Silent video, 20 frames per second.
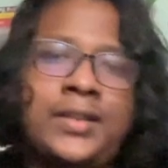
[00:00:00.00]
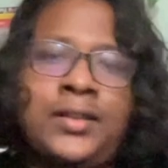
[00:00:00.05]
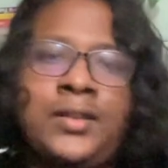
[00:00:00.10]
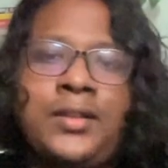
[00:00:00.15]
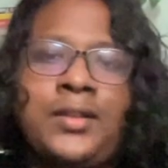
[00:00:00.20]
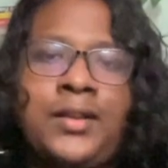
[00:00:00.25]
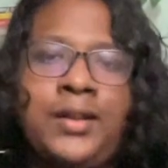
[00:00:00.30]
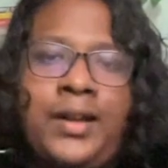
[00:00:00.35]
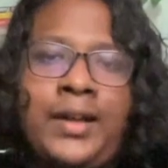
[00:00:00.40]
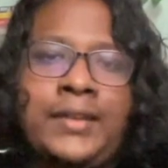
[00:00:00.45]
it
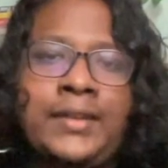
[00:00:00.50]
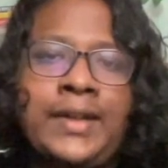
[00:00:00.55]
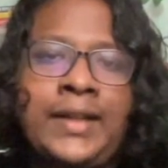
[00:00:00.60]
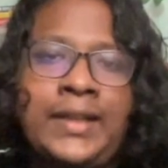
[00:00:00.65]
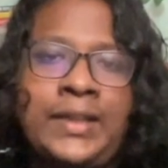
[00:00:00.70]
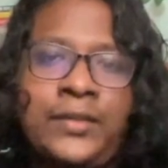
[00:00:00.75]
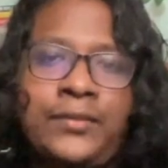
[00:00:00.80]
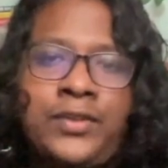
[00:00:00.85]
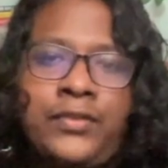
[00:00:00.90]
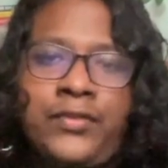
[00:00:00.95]
at
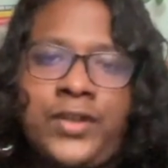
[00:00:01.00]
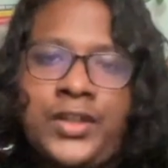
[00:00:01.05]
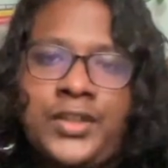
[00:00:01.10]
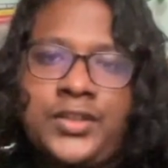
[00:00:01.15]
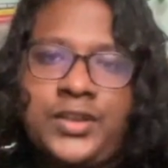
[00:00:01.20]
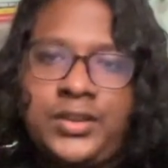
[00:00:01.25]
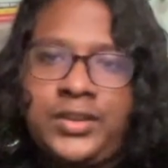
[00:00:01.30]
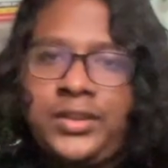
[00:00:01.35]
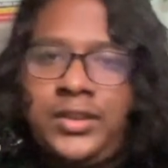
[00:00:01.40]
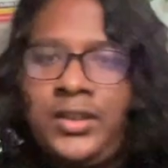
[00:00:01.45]
the end of the
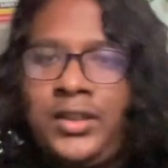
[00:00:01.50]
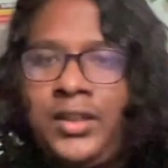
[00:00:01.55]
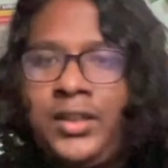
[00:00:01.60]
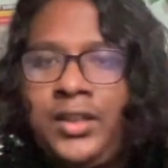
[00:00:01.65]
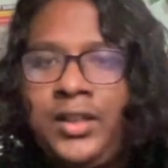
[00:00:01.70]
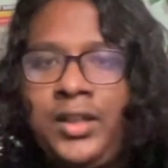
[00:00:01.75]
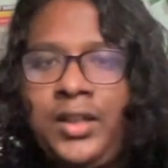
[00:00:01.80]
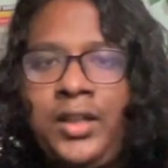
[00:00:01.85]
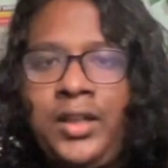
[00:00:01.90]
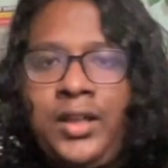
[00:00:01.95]
function
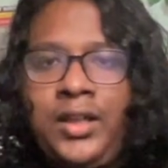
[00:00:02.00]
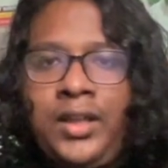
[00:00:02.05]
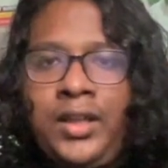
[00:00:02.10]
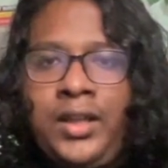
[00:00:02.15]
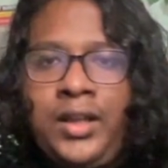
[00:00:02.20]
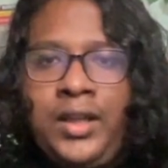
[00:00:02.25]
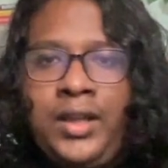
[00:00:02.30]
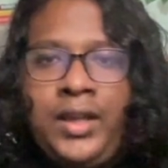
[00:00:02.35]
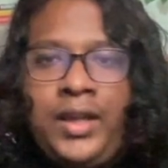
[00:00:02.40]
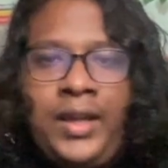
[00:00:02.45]

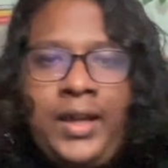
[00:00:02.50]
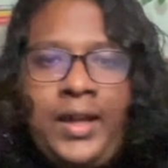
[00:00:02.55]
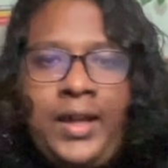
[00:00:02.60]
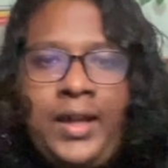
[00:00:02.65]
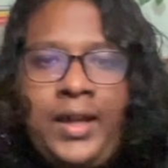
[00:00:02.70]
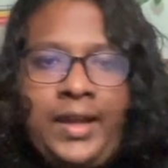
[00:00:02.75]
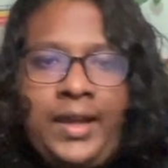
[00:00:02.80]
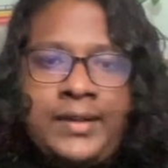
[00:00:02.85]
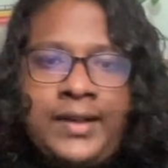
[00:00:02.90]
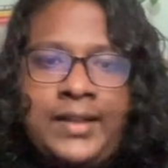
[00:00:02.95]

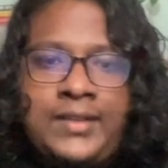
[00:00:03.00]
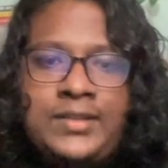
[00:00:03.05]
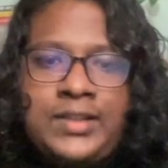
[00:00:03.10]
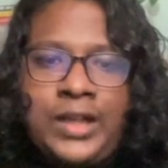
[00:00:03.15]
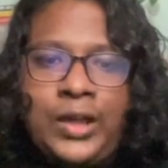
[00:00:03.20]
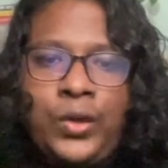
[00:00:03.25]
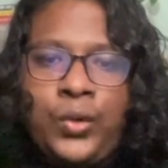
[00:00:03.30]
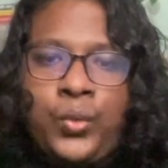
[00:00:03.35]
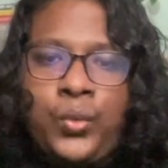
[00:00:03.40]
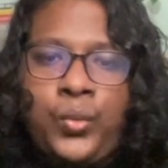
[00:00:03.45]
and
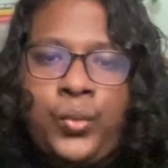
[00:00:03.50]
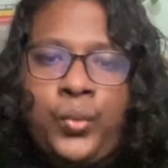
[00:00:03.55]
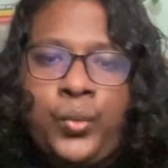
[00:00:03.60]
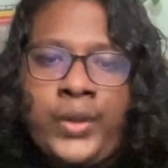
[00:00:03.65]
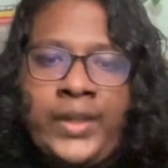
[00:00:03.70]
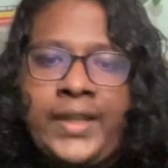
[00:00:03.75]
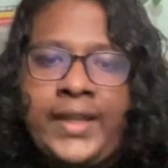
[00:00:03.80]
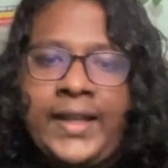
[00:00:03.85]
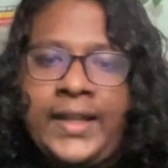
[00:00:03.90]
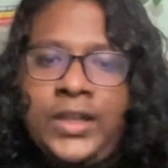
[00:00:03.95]
that's how
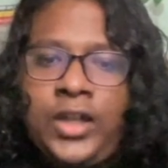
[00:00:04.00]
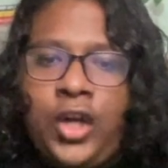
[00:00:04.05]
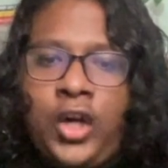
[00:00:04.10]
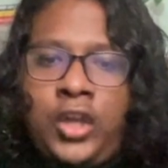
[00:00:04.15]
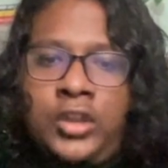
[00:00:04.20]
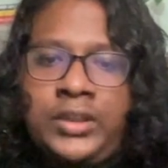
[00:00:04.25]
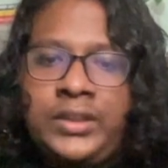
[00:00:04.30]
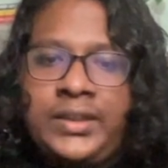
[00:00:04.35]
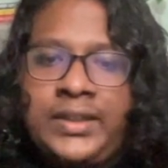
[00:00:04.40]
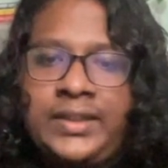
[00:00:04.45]
we get
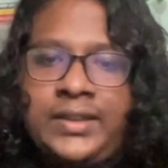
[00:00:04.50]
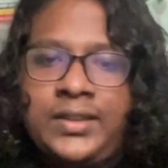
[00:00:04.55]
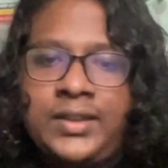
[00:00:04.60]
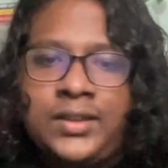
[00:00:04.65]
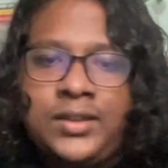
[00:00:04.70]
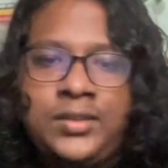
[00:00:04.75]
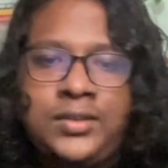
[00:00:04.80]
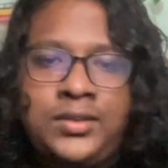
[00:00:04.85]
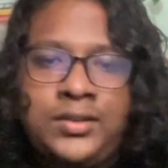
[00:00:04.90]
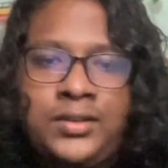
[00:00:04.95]
all the
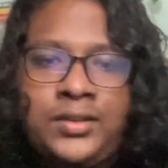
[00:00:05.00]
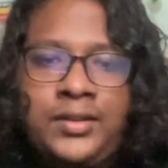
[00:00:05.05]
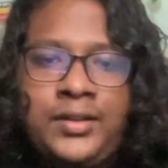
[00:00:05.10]
data